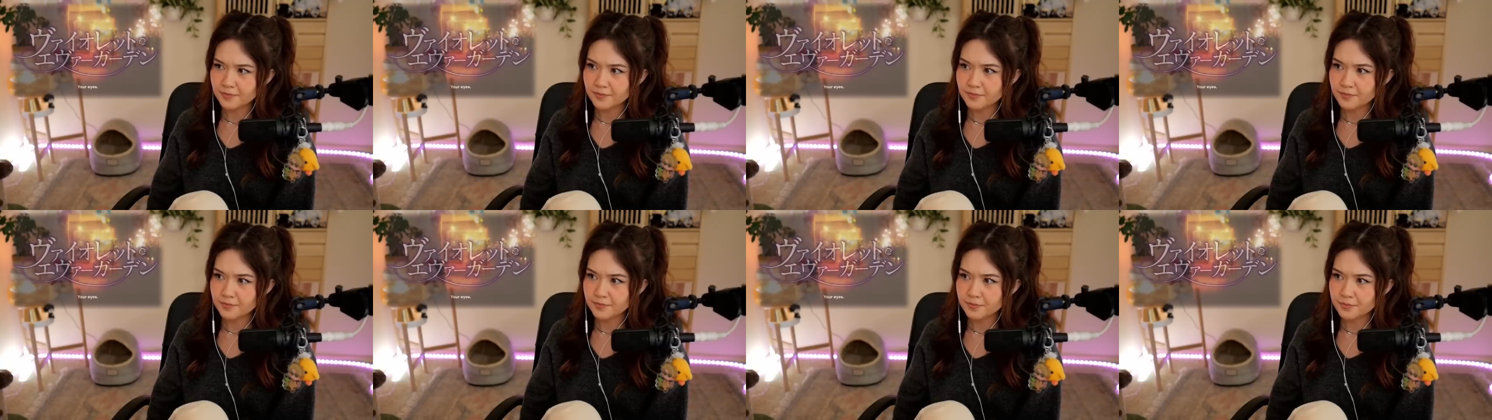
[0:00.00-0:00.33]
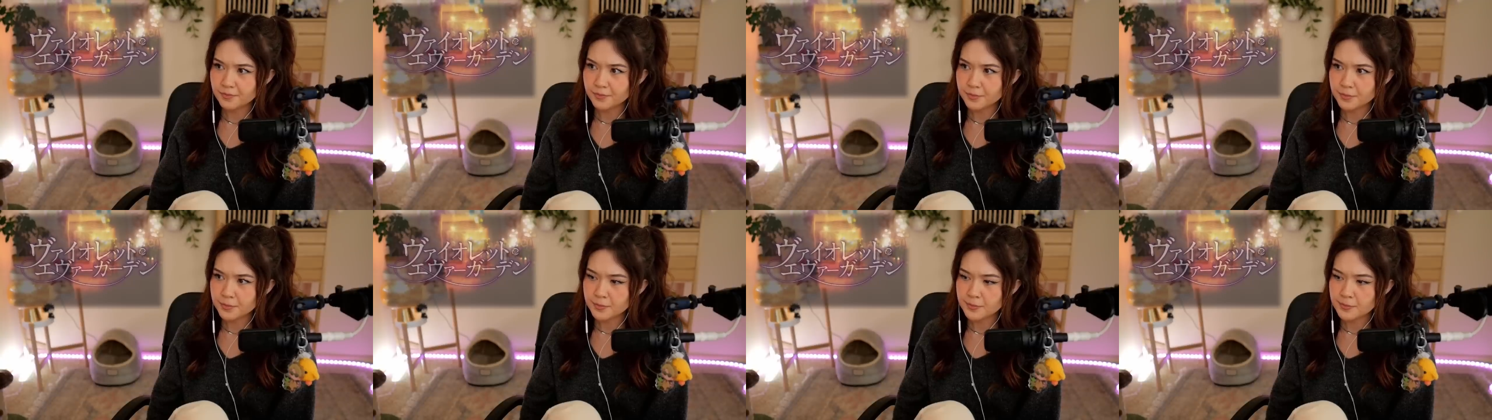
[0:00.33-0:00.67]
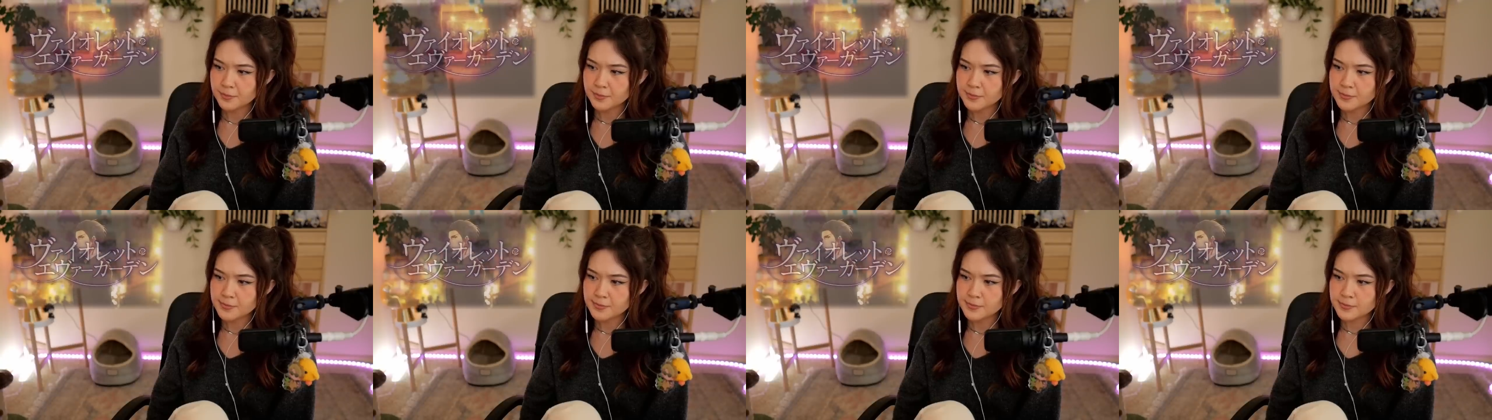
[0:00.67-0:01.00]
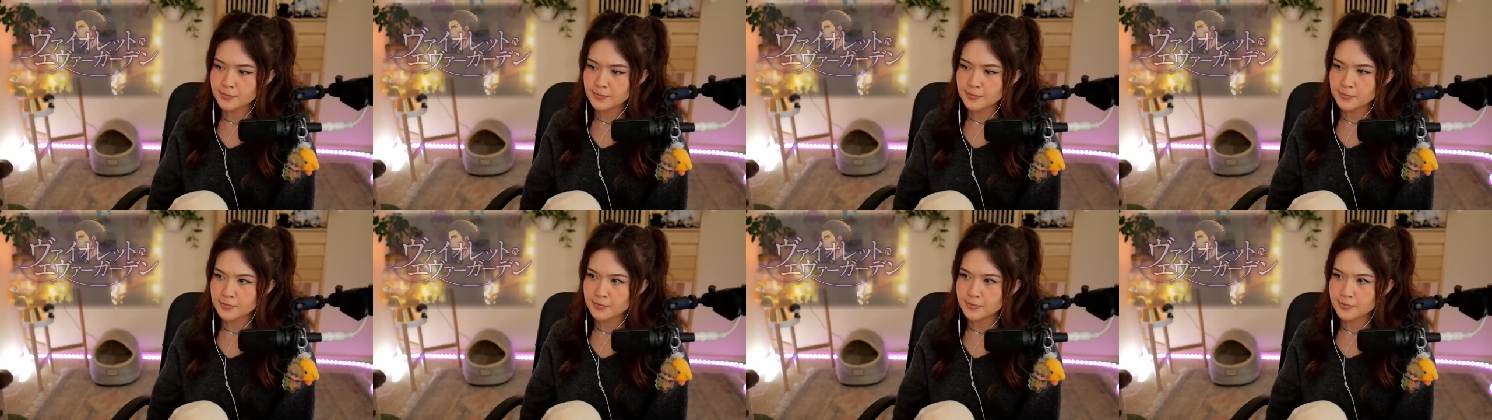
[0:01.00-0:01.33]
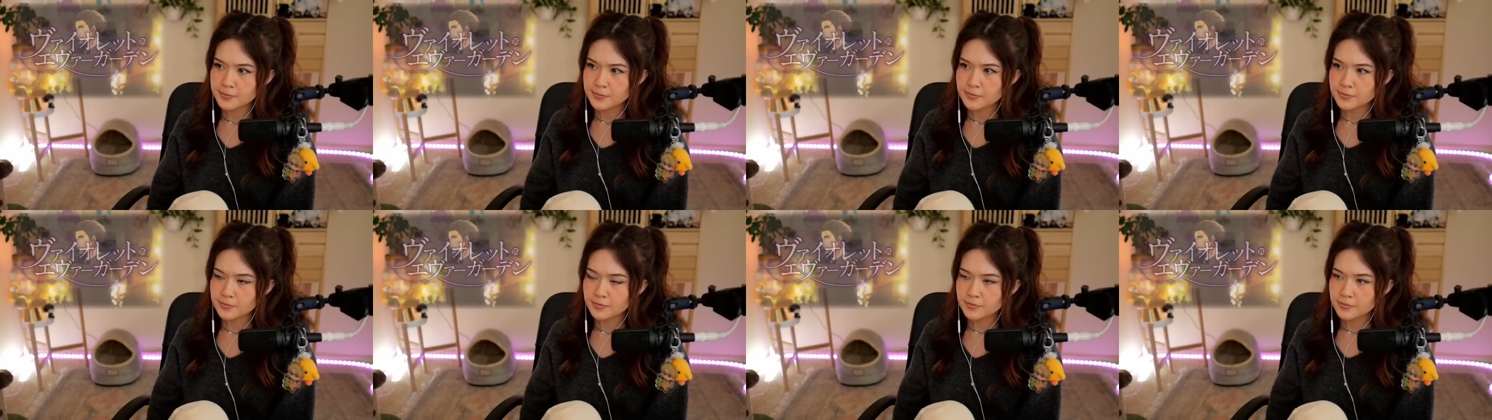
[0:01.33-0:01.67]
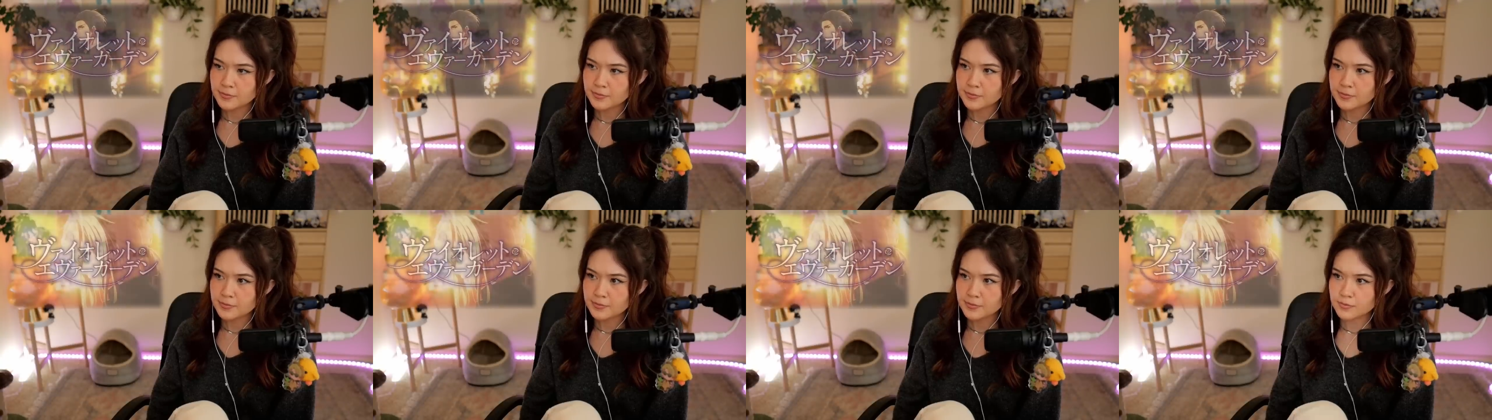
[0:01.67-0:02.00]

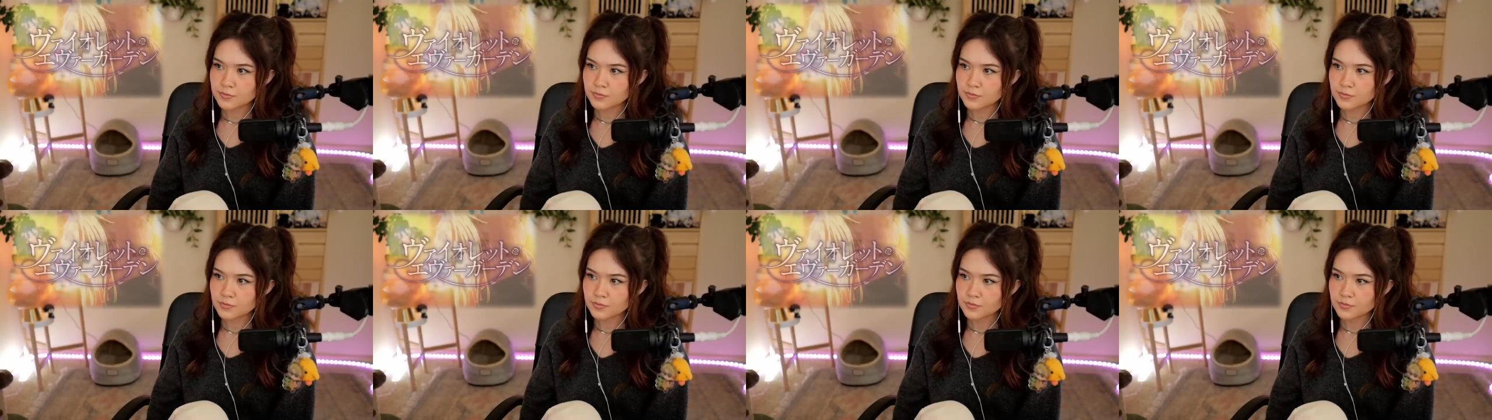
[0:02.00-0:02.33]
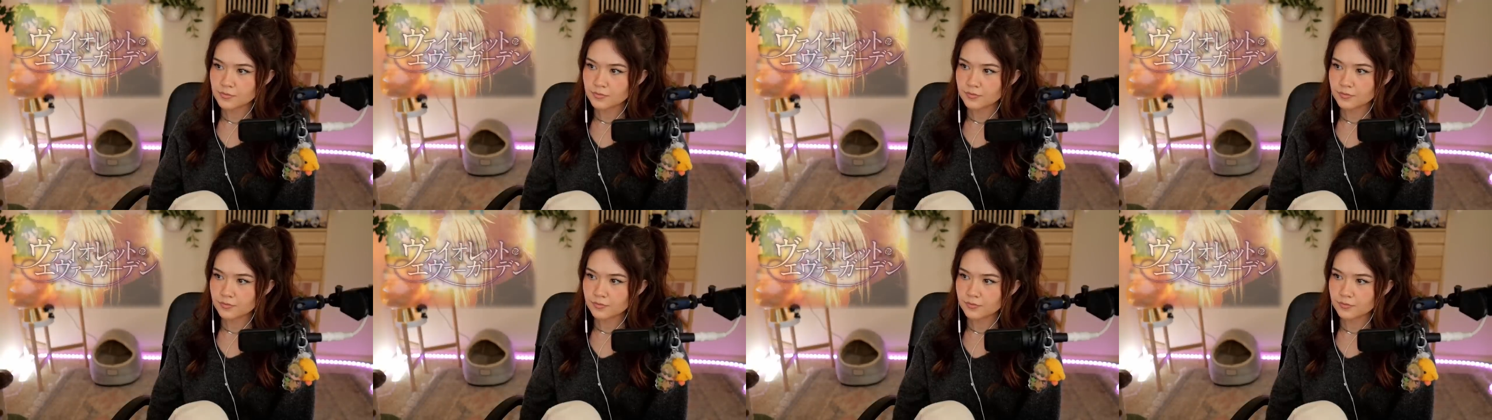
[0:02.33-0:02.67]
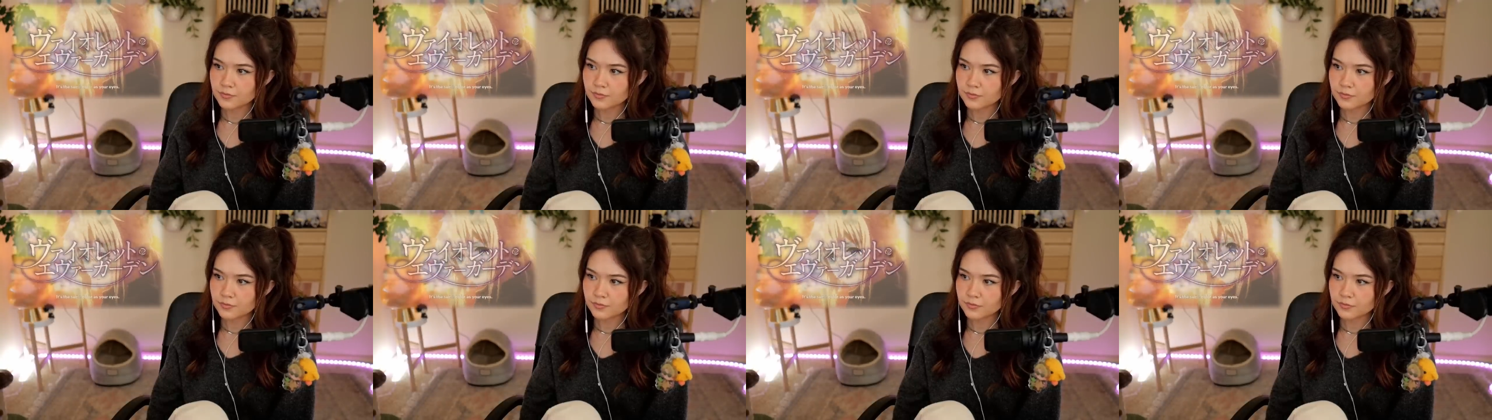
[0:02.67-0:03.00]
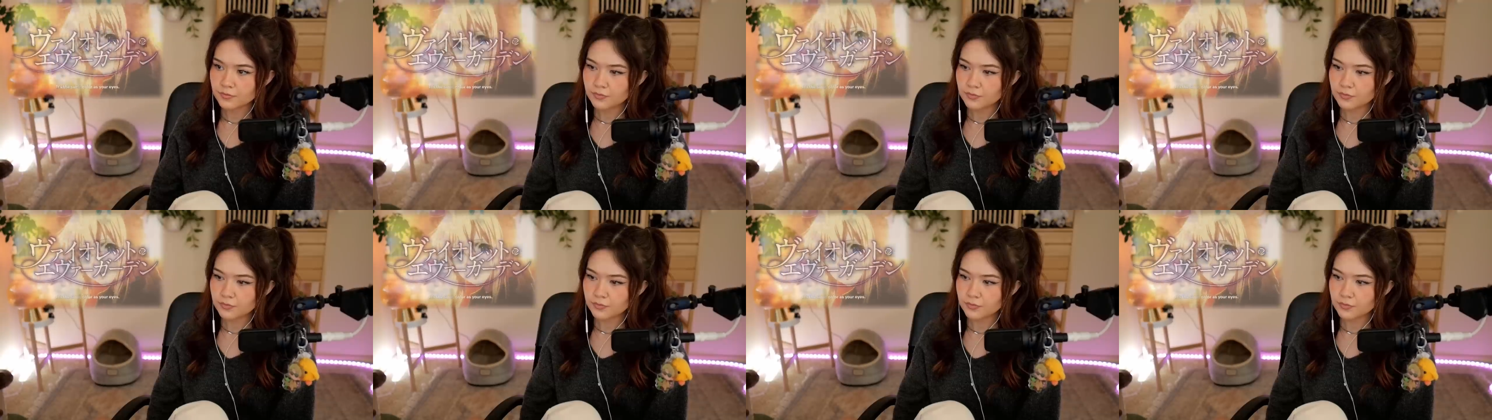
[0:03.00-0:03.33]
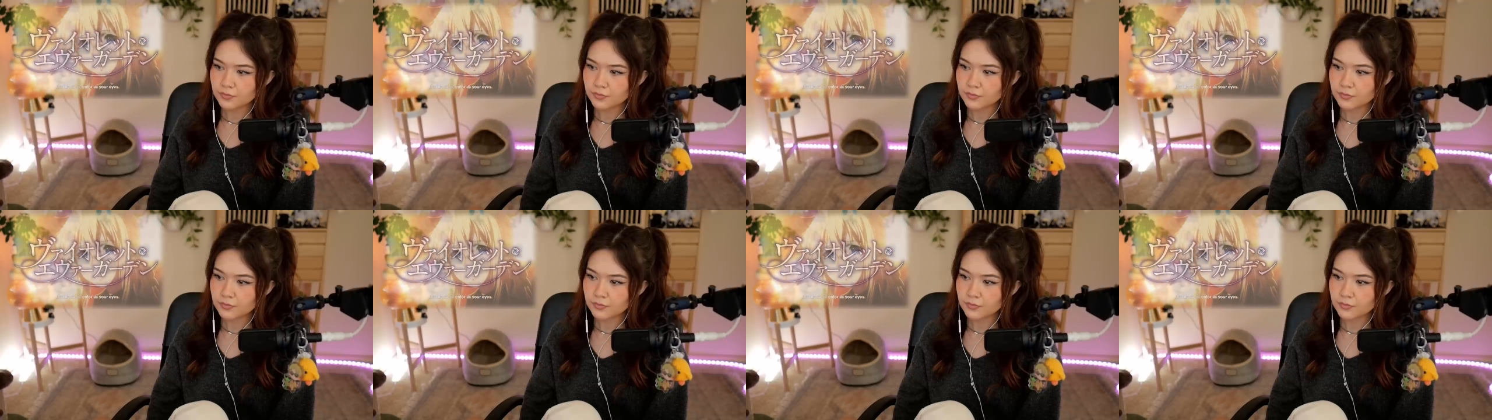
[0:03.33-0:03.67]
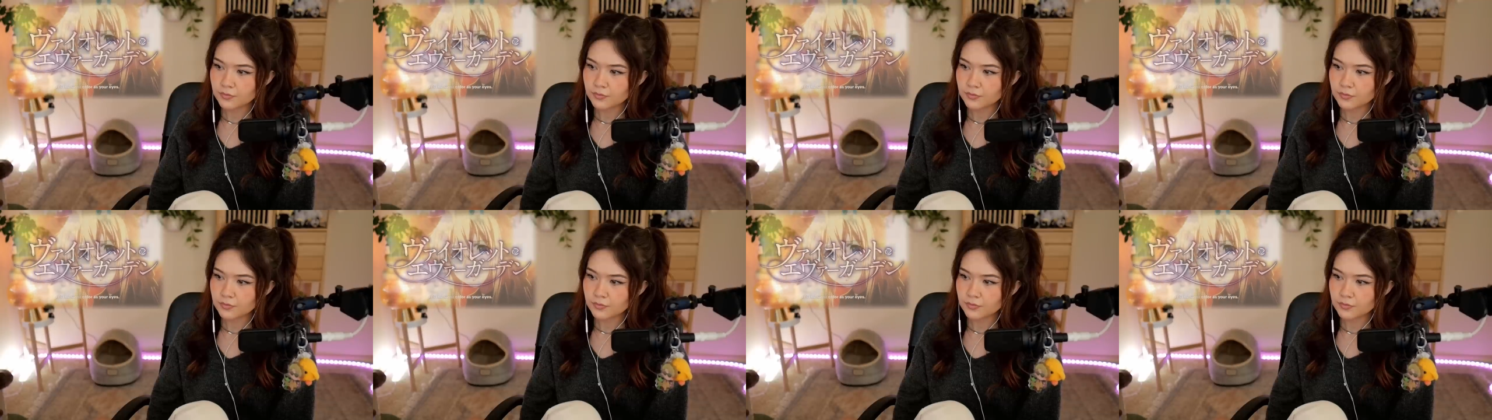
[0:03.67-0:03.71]
(silence)